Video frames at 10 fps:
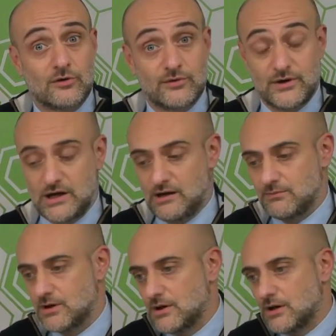the game.
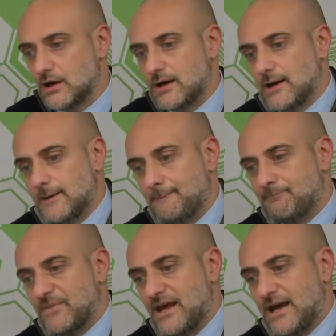
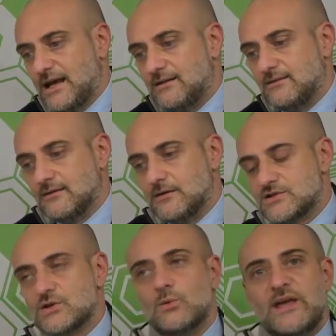And
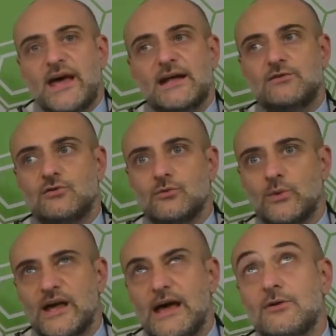so we
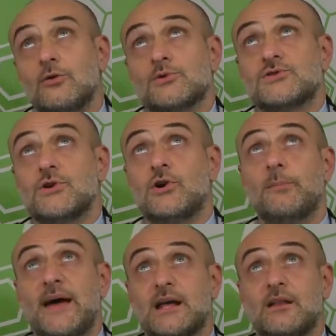had almost to go
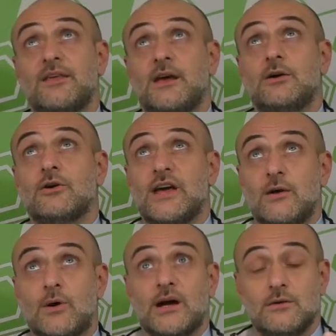back and think, okay,
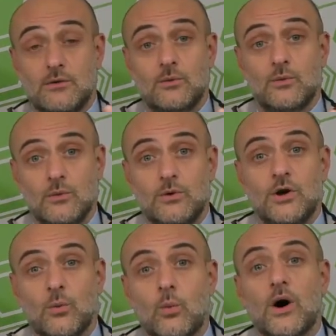right,
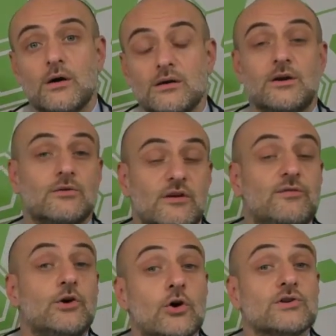
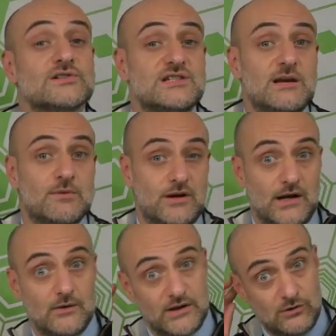if you go on Steam right
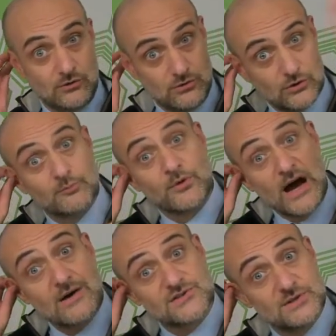now and you
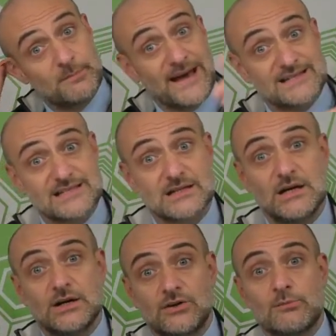browse the
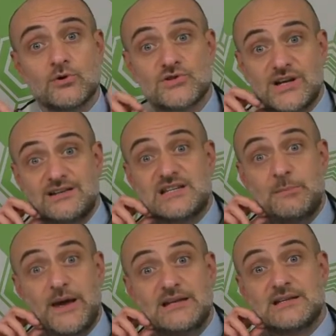most
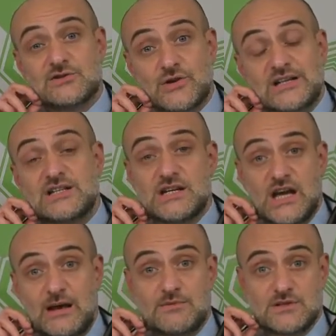anticipated strategy
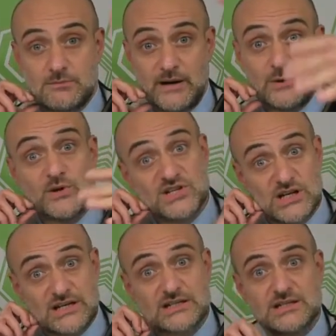games by wish
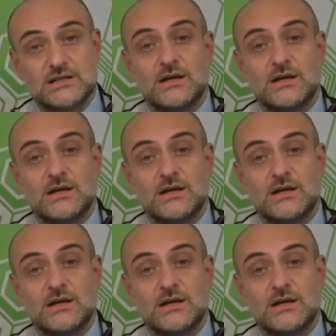list,